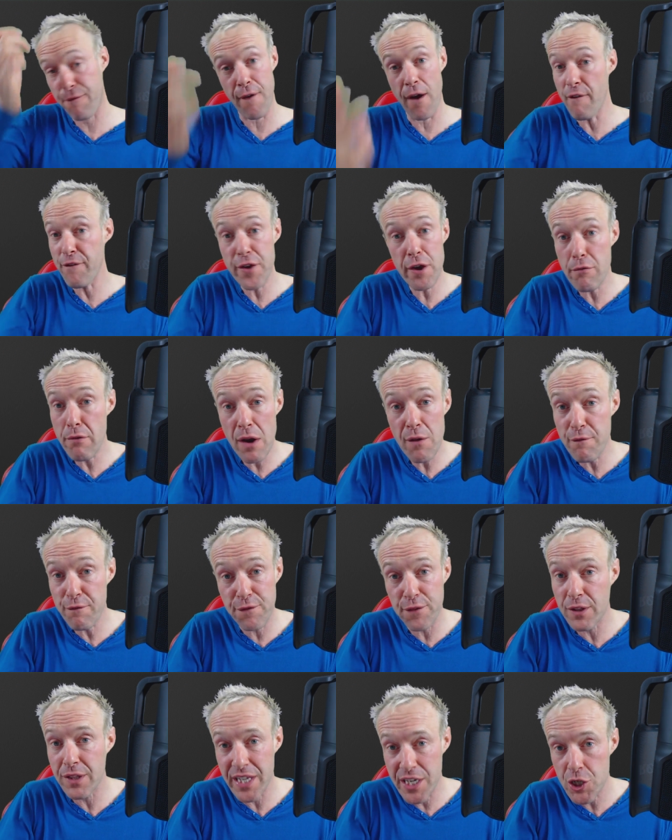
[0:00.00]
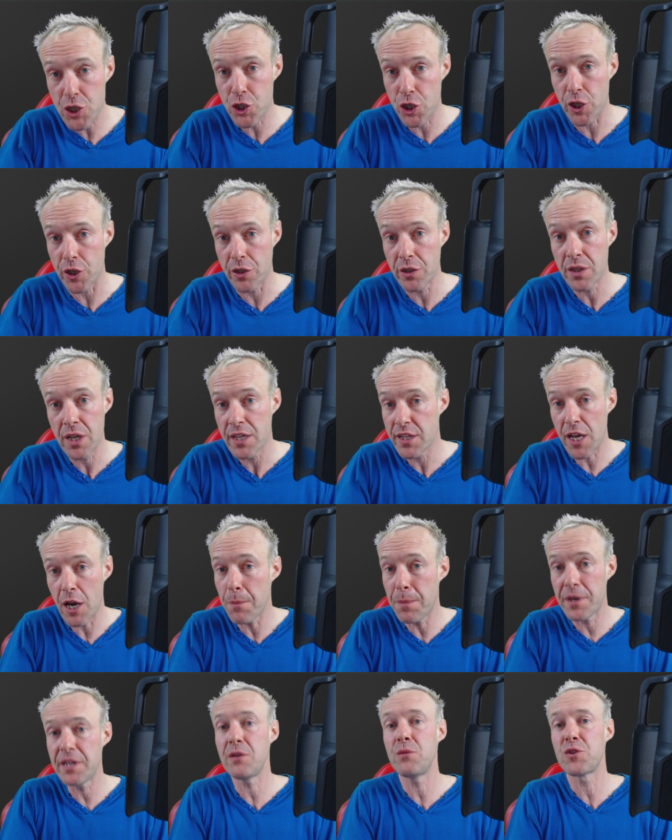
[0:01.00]
of your own volition,
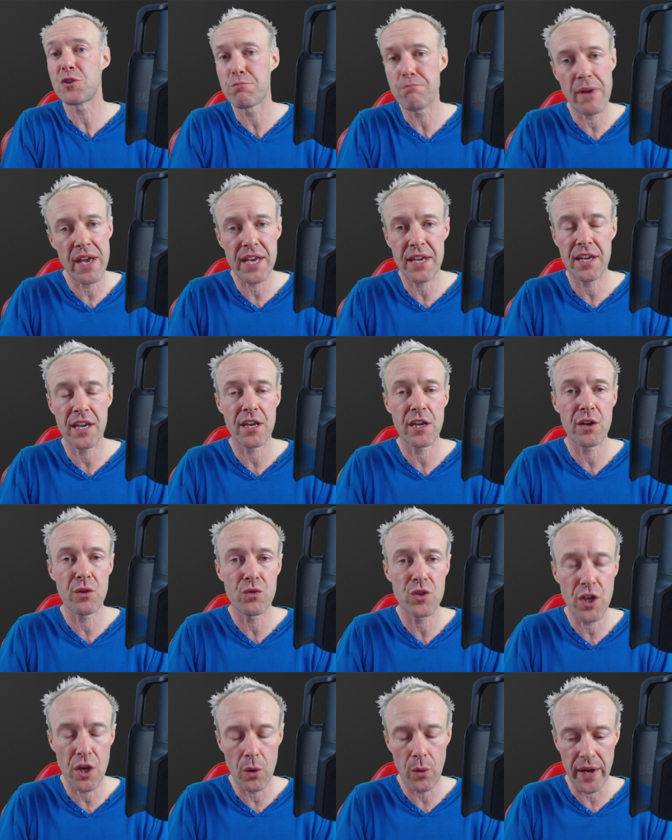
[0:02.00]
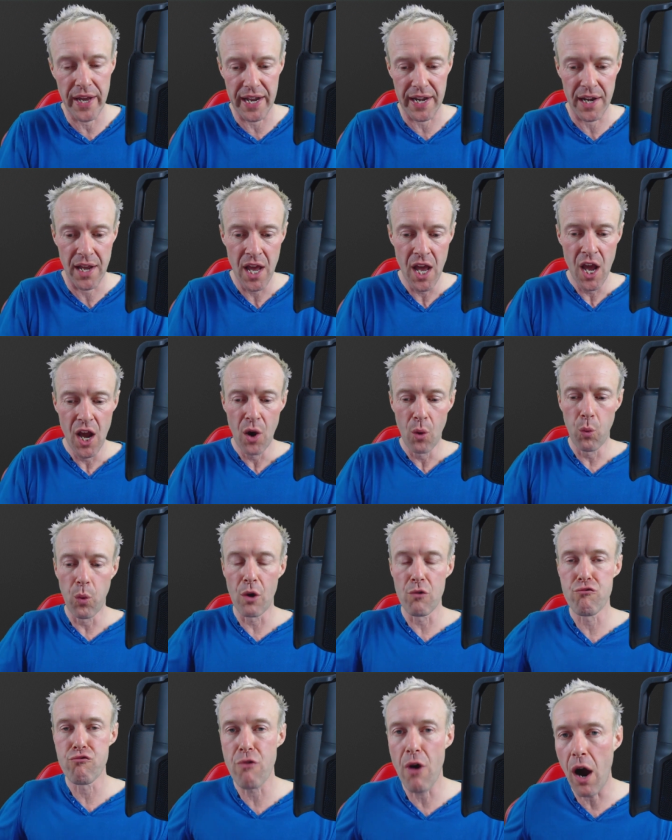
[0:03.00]
nobody was making you do it, were
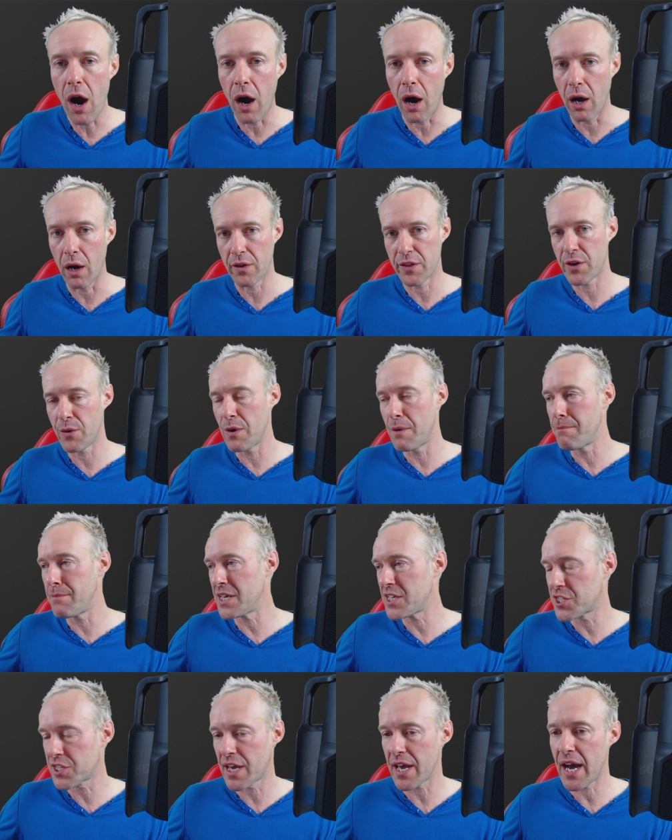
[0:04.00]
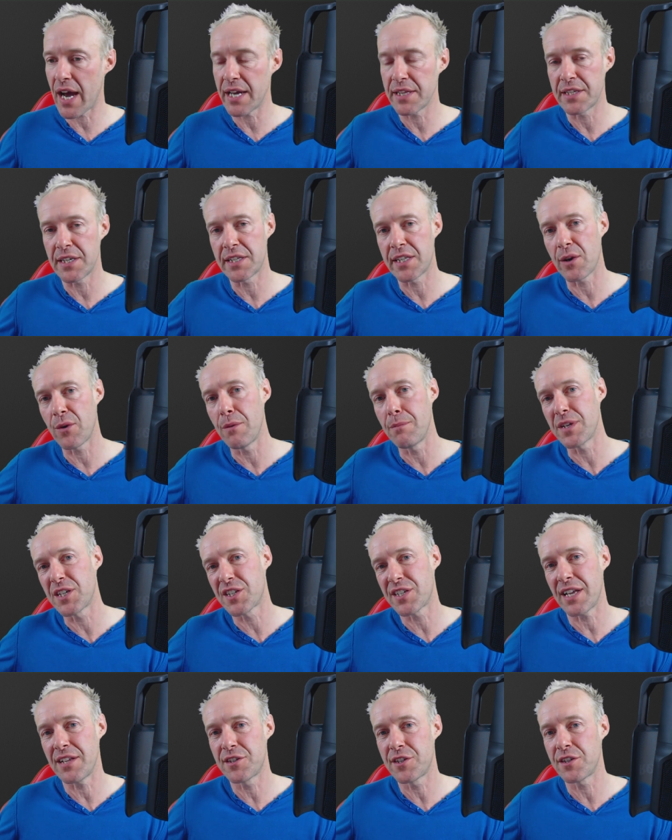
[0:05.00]
wrong. They were misguided, they were
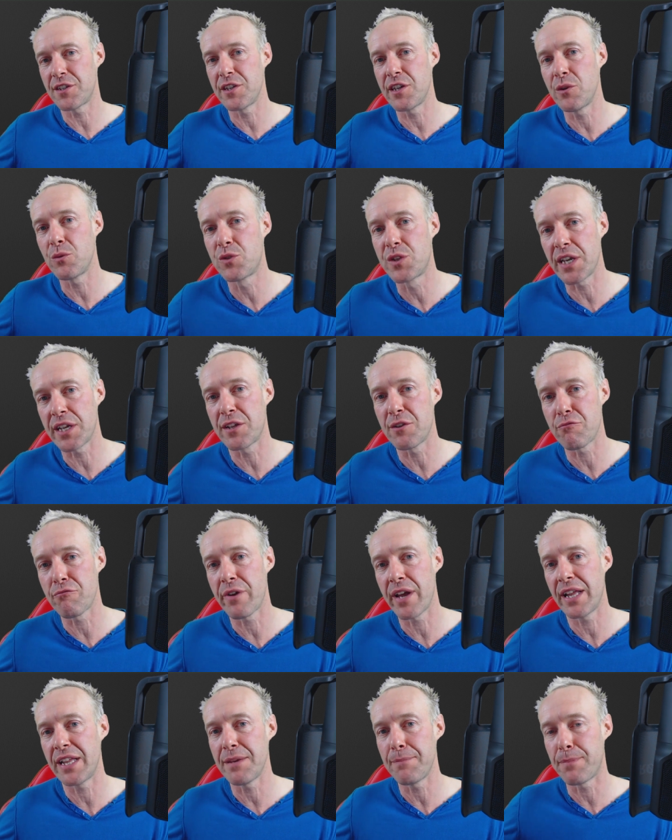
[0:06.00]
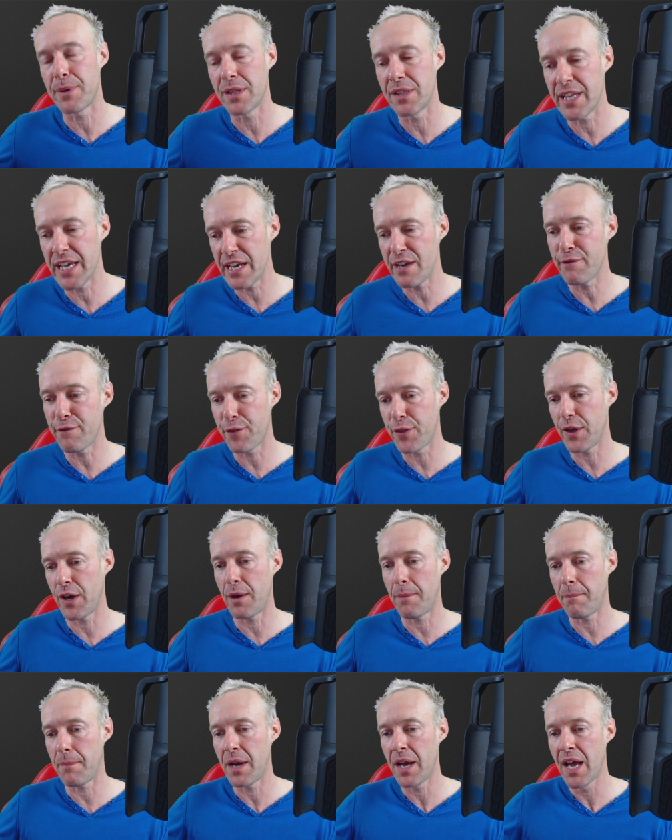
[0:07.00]
miscentered, and you didn't really believe
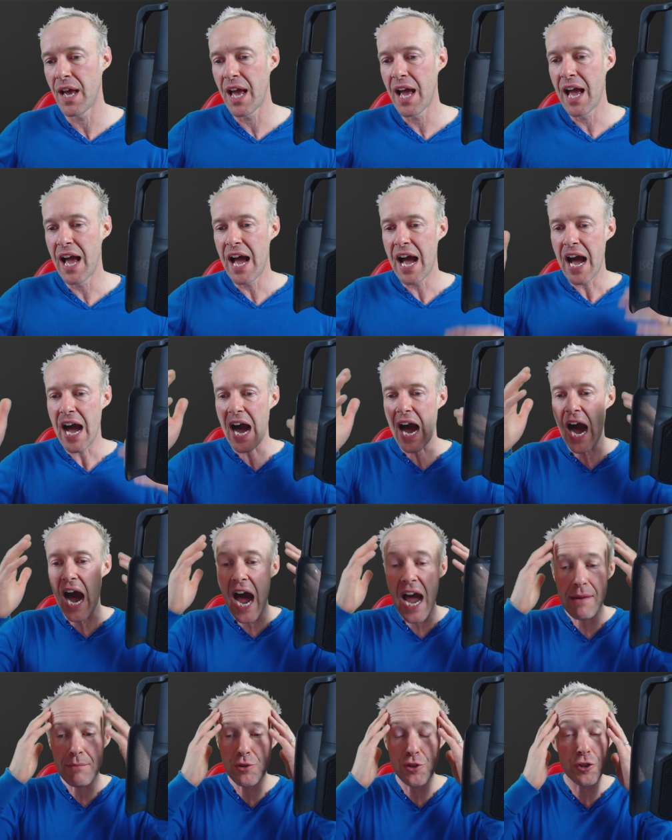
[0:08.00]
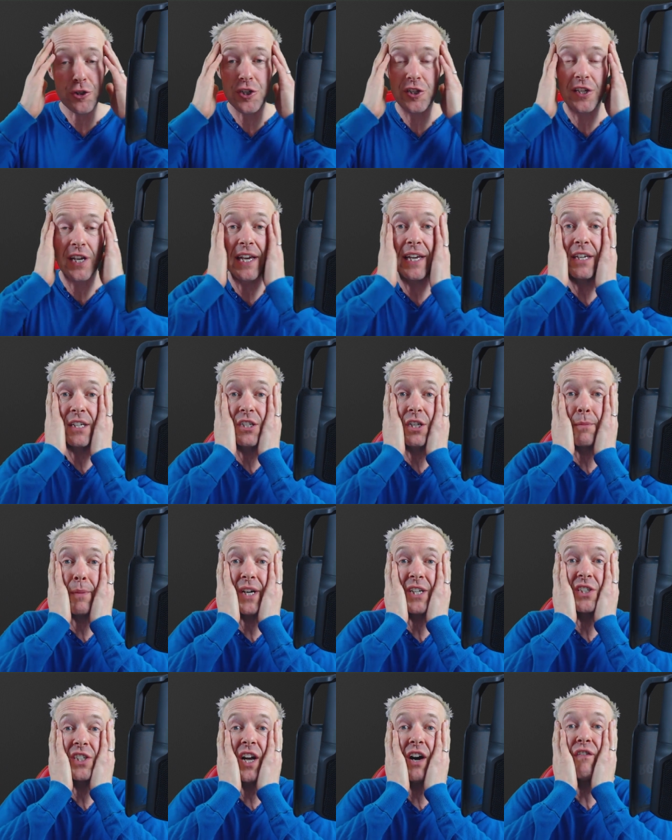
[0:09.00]
them. I'm just saying to
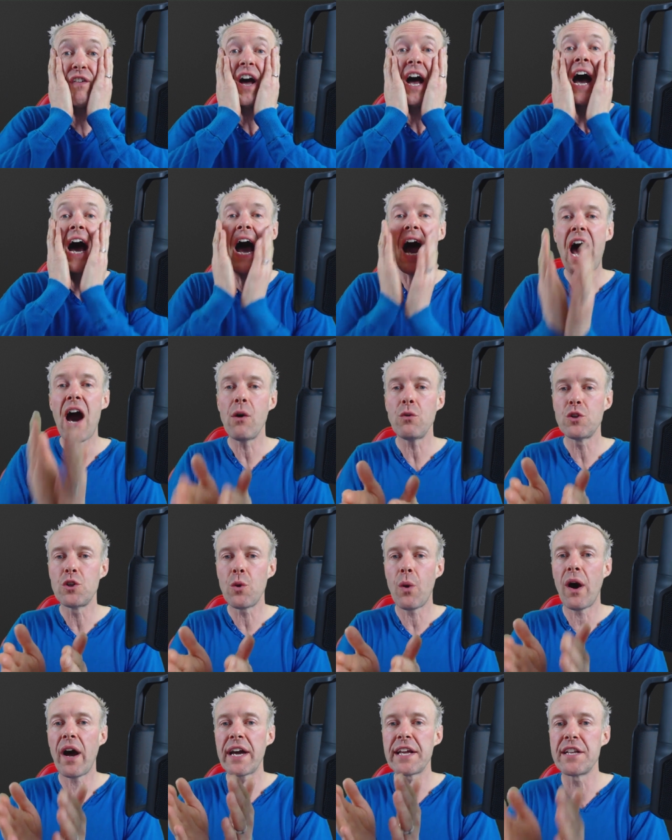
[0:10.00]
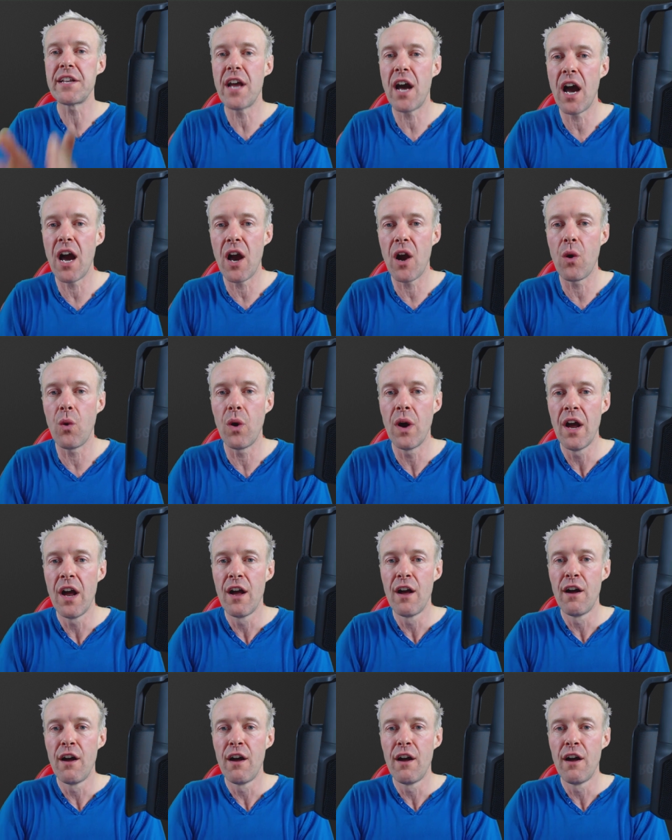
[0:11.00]
myself, how do I know